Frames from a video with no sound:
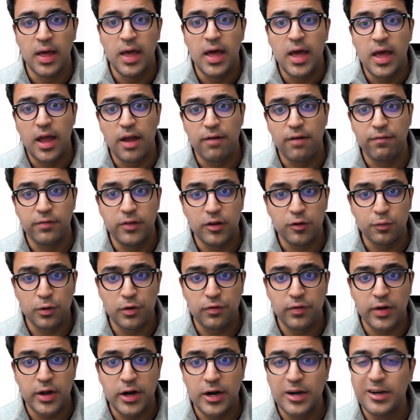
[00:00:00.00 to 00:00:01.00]
If this
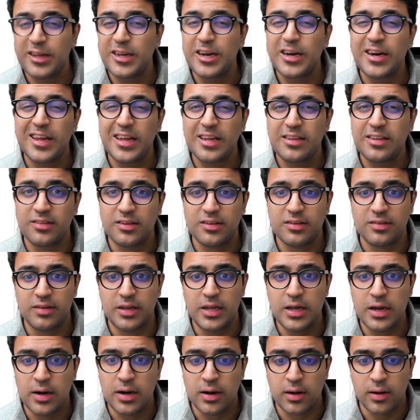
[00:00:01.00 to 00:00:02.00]
provider didn't exist
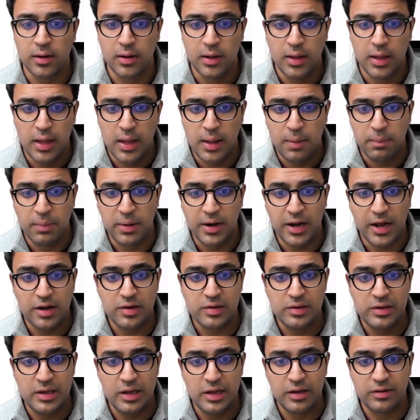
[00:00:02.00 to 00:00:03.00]
here, but
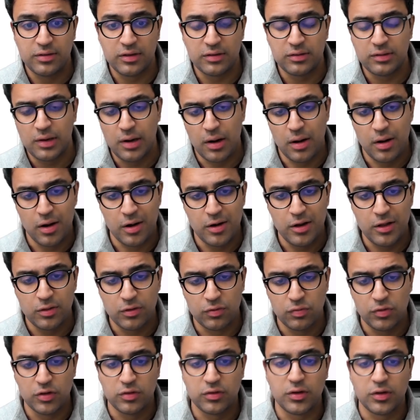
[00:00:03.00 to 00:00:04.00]
actually existed underneath
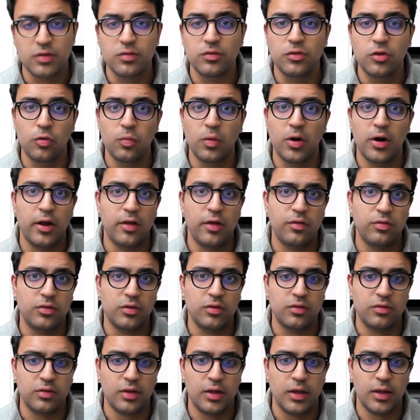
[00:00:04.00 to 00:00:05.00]
of this consumer, let's
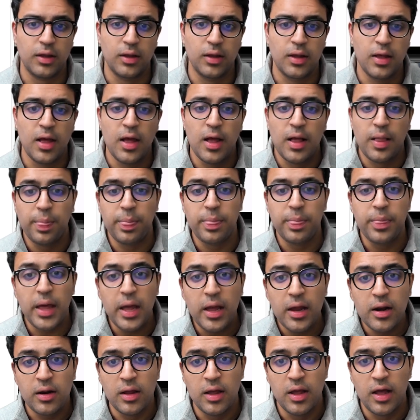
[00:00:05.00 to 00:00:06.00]
just say,
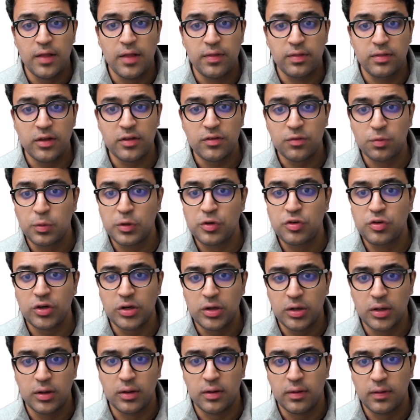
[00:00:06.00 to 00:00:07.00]
then this widget,
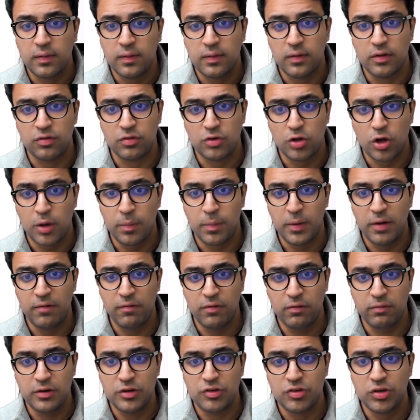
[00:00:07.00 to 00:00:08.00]
this top level
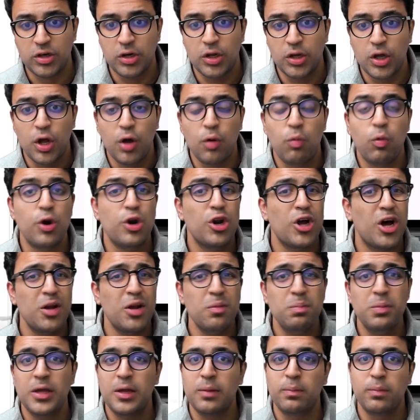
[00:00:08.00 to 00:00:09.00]
widget, would not
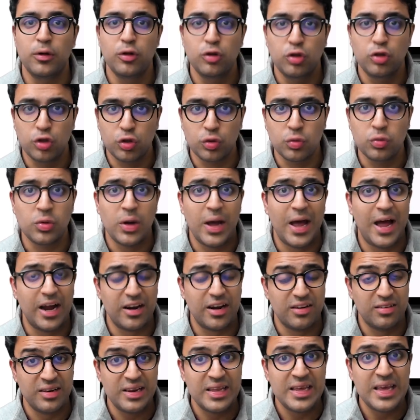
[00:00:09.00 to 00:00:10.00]
be able to
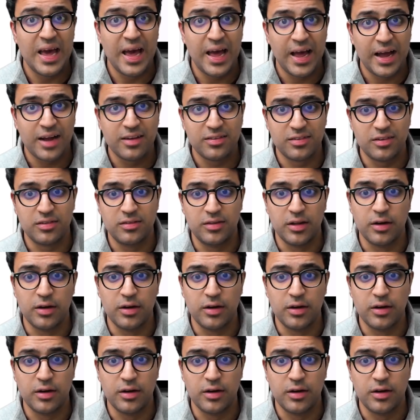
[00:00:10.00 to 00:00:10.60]
actually access the